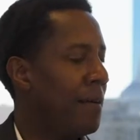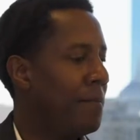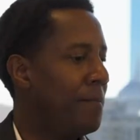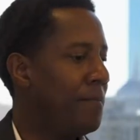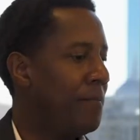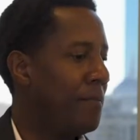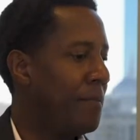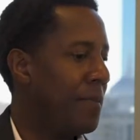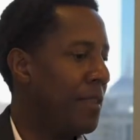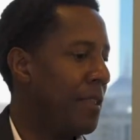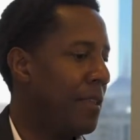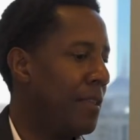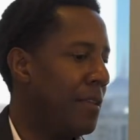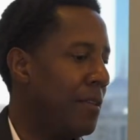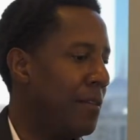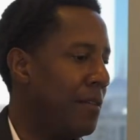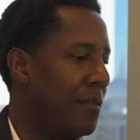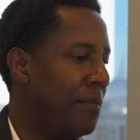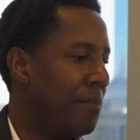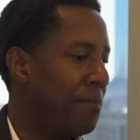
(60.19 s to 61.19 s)
um,
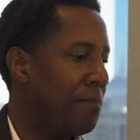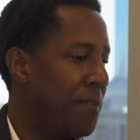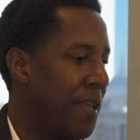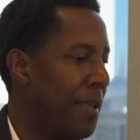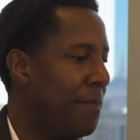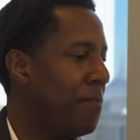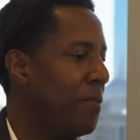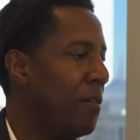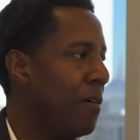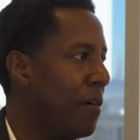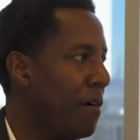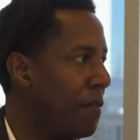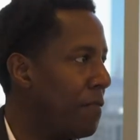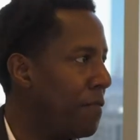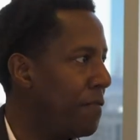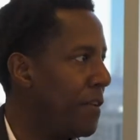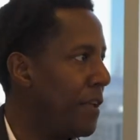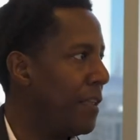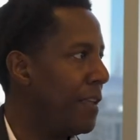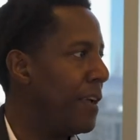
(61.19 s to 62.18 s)
people are
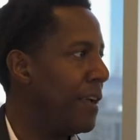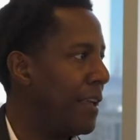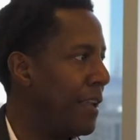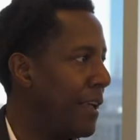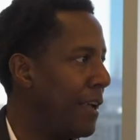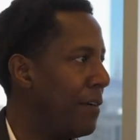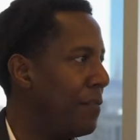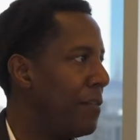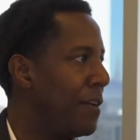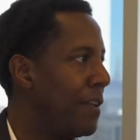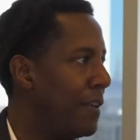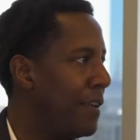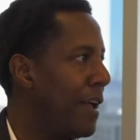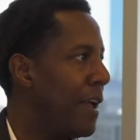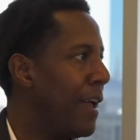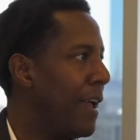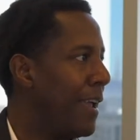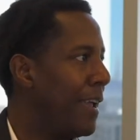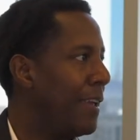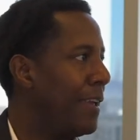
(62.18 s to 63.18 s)
feeling it every
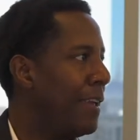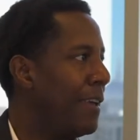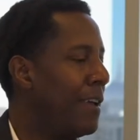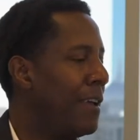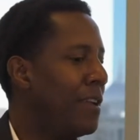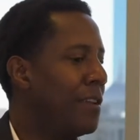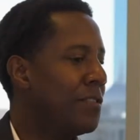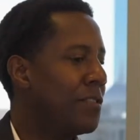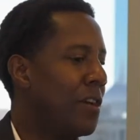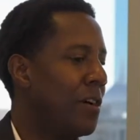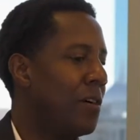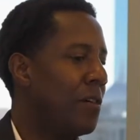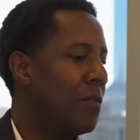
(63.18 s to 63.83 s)
day. Mm-hmm. So